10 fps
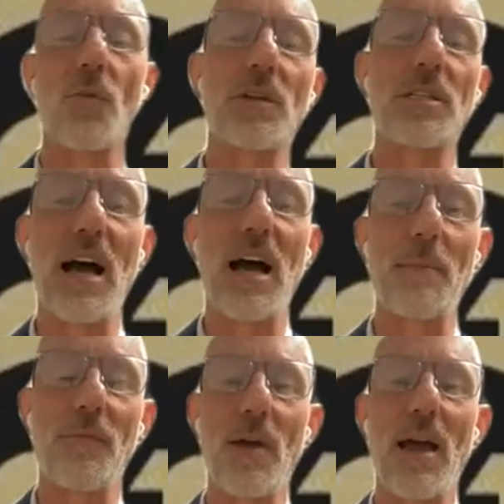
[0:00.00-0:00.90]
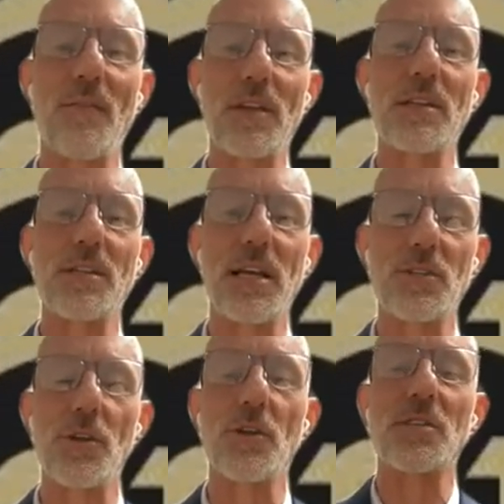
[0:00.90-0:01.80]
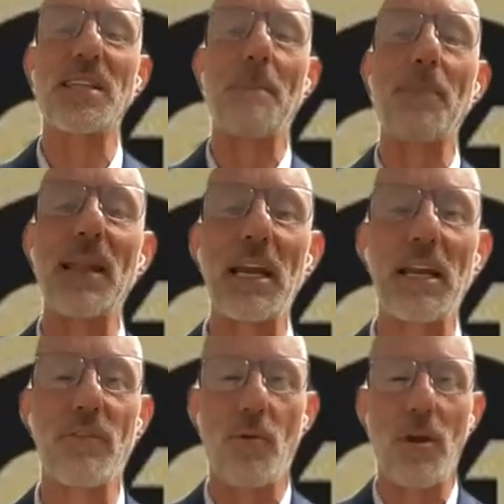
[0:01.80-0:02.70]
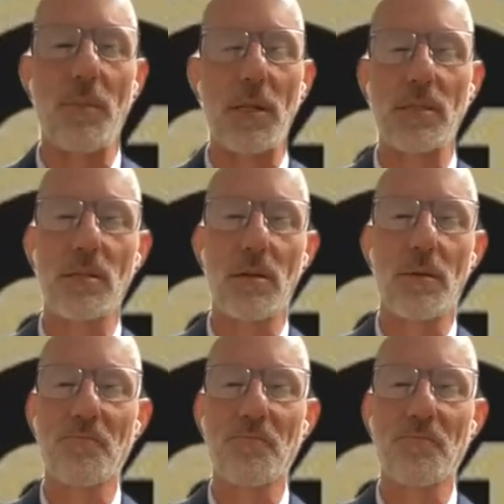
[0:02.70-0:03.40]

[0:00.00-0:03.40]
over time, if you have the intention, you'll set plenty of appointments.